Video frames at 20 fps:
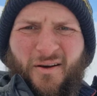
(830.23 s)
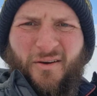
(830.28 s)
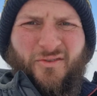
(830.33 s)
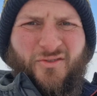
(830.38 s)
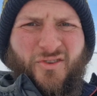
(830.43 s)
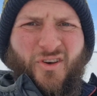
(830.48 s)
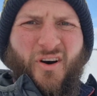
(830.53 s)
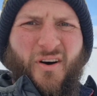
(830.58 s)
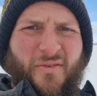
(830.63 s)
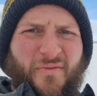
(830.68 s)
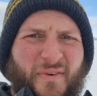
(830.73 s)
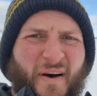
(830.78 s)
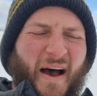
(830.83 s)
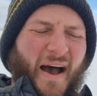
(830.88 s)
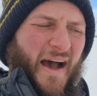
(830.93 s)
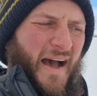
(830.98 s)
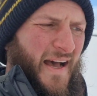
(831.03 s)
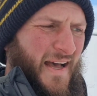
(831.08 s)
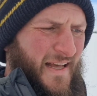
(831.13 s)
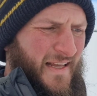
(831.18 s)
So
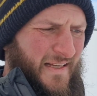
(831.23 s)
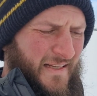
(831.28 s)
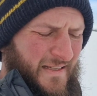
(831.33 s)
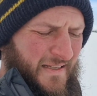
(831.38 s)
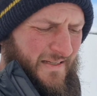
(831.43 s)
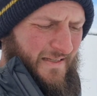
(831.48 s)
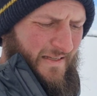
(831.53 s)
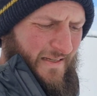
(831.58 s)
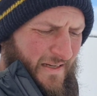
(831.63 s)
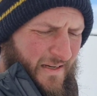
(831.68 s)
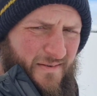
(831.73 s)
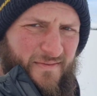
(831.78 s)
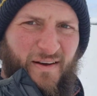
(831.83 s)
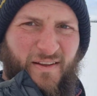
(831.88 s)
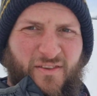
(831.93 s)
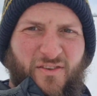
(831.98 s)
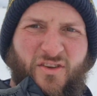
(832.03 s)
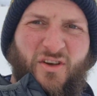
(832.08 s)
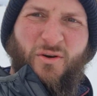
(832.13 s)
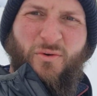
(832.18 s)
far, I've
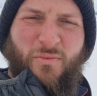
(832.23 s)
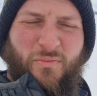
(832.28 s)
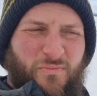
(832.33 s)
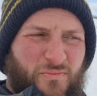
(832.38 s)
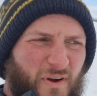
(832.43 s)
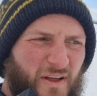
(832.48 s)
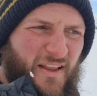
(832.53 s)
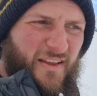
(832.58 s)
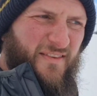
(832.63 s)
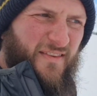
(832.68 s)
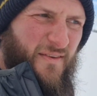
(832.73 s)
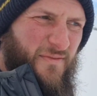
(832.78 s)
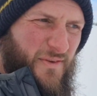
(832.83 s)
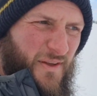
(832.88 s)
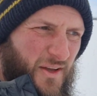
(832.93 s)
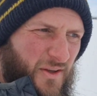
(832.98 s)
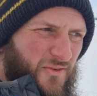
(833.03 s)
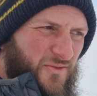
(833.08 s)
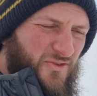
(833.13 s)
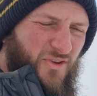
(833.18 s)
had two
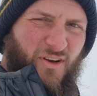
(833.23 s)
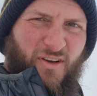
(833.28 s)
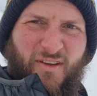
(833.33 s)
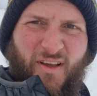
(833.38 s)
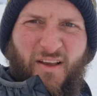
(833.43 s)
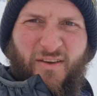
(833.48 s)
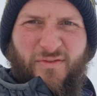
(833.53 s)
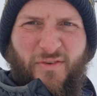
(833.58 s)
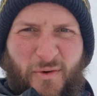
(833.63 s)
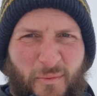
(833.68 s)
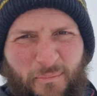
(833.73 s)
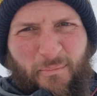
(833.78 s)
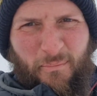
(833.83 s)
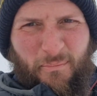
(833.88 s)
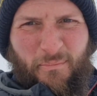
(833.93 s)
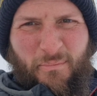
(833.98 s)
relatively unsuccessful,